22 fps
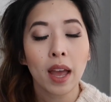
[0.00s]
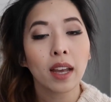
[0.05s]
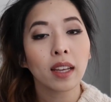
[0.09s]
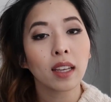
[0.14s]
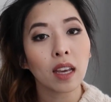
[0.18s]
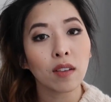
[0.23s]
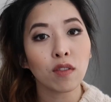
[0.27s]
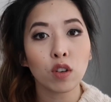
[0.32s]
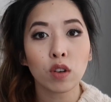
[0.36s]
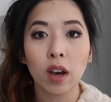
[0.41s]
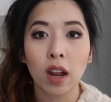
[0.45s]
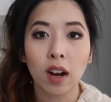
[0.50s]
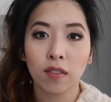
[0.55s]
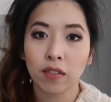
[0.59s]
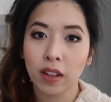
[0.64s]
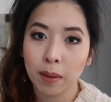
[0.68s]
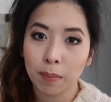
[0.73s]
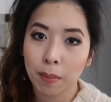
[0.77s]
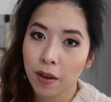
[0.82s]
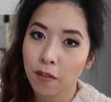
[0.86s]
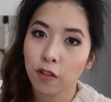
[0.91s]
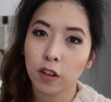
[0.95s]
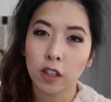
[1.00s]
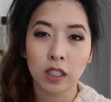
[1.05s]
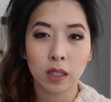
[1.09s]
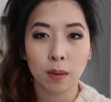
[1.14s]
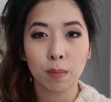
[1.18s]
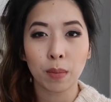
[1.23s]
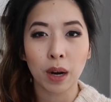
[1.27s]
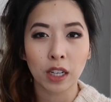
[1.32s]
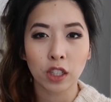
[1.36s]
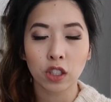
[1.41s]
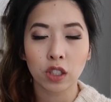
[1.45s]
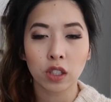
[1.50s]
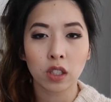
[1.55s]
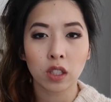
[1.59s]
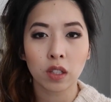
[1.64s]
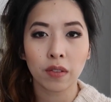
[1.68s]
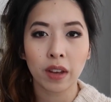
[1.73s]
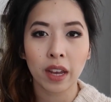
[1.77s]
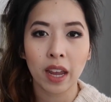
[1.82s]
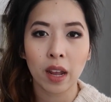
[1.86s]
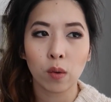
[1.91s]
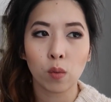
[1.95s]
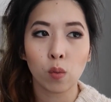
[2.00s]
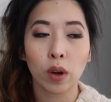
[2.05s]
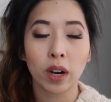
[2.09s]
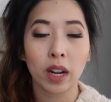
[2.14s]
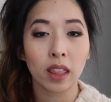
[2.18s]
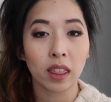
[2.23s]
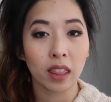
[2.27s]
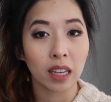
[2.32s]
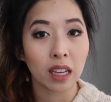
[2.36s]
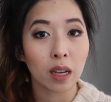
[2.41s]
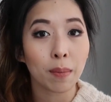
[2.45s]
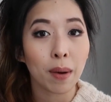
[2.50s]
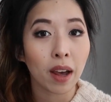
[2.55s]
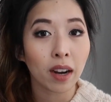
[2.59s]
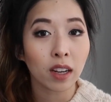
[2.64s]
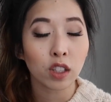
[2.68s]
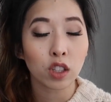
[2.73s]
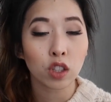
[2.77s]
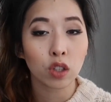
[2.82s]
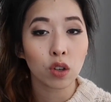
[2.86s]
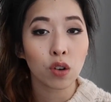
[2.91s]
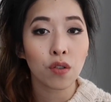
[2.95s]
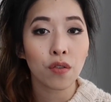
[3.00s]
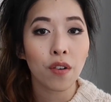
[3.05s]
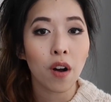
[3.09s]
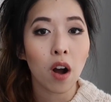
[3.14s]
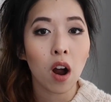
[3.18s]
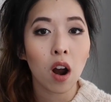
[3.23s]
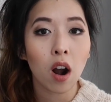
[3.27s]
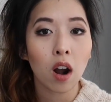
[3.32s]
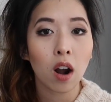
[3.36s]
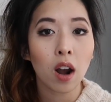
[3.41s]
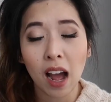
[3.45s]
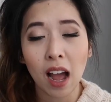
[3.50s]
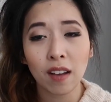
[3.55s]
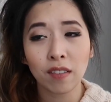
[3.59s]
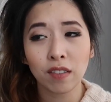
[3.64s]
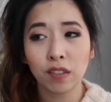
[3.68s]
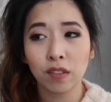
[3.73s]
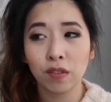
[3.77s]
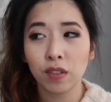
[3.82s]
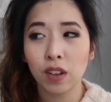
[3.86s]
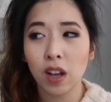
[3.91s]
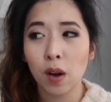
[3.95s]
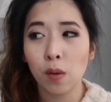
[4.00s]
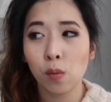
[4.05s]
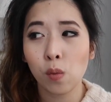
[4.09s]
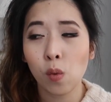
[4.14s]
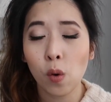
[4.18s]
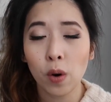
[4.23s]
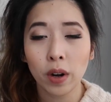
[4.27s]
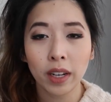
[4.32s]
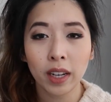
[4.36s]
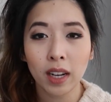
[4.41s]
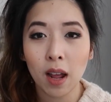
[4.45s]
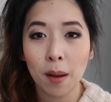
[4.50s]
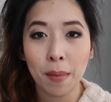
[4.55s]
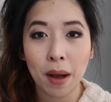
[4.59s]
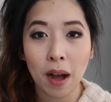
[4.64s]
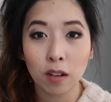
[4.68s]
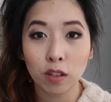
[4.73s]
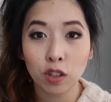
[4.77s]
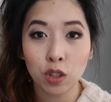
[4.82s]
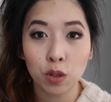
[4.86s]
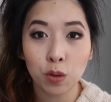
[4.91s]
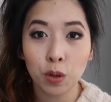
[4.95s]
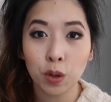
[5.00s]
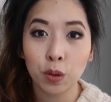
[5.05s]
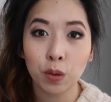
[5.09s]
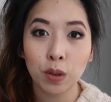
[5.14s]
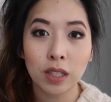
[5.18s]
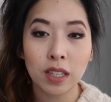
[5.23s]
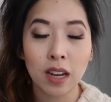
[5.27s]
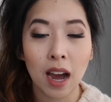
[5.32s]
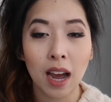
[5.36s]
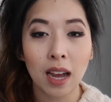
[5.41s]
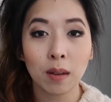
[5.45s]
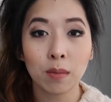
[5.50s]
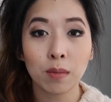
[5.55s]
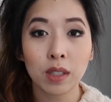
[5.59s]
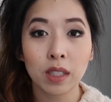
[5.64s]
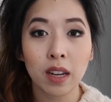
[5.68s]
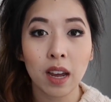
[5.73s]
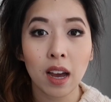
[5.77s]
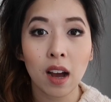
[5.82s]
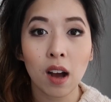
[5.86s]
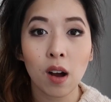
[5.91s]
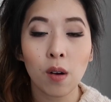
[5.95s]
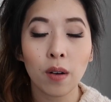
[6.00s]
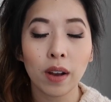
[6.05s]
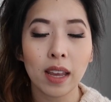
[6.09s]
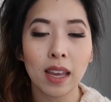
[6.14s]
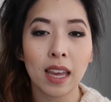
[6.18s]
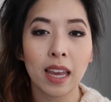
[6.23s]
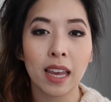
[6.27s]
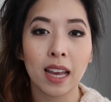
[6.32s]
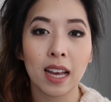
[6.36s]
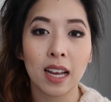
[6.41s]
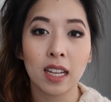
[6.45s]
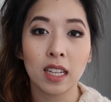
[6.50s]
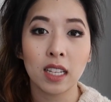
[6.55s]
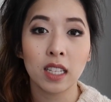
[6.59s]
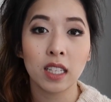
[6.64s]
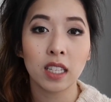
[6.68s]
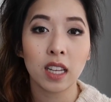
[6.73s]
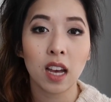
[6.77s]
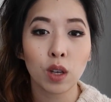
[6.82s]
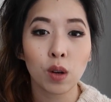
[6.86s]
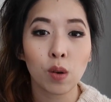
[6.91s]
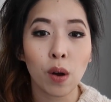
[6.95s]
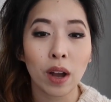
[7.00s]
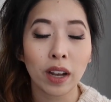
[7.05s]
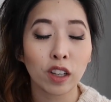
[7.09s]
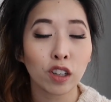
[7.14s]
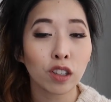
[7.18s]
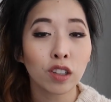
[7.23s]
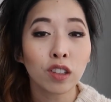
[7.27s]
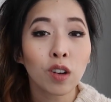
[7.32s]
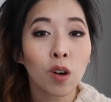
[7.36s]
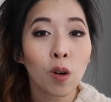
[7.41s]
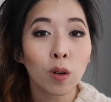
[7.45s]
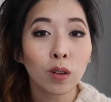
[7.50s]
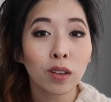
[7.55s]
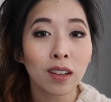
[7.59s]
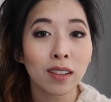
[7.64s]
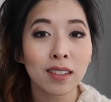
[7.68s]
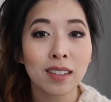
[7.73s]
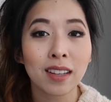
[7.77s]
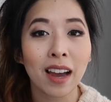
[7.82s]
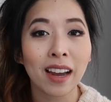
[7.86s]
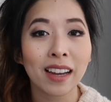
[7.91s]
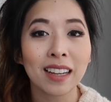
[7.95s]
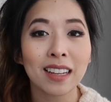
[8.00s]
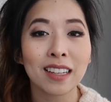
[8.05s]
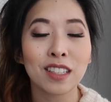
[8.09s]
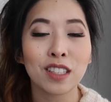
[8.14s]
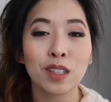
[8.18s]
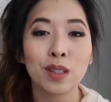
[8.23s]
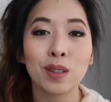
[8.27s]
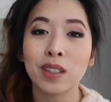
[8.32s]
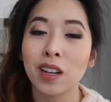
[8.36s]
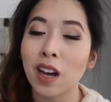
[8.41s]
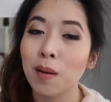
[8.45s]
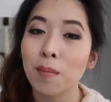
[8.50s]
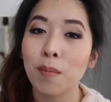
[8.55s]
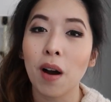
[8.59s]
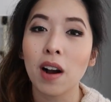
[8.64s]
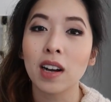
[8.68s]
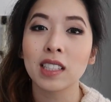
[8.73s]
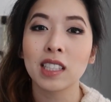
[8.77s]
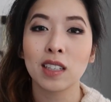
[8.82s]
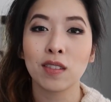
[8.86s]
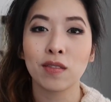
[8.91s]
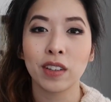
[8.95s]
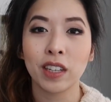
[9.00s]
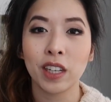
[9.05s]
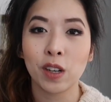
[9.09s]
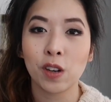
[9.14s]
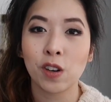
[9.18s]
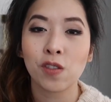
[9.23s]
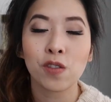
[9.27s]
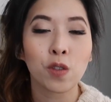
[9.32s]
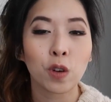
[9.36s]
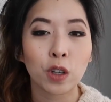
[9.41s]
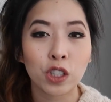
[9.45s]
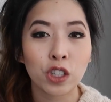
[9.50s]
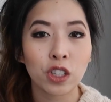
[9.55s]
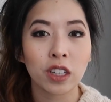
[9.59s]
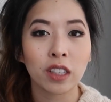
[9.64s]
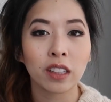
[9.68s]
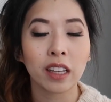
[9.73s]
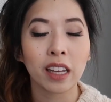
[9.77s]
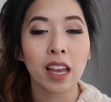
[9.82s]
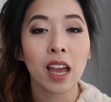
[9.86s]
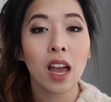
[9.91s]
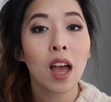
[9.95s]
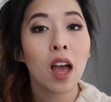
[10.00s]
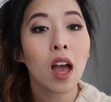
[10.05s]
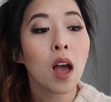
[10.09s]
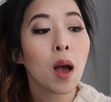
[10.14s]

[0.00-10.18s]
gave you kind of like my first impressions of it and what I think about it so far. I've worn it about 2 or 3 times now, and so I couldn't hold on tight and do an unboxing video, unfortunately.